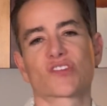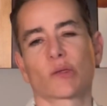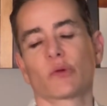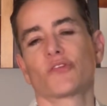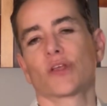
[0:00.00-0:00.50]

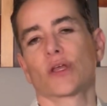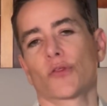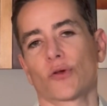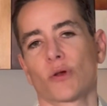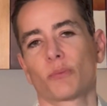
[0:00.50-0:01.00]
than some of
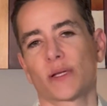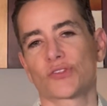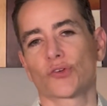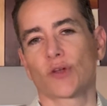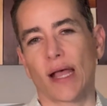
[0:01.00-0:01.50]
the other
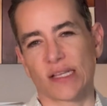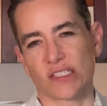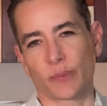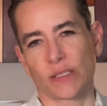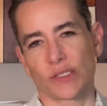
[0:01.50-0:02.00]

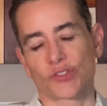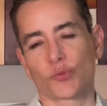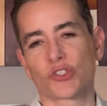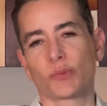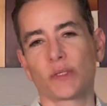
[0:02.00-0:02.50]

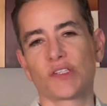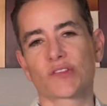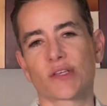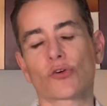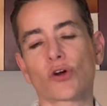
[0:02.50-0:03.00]
benzodiazepines, which
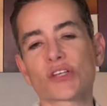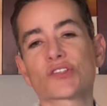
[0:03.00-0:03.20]
means it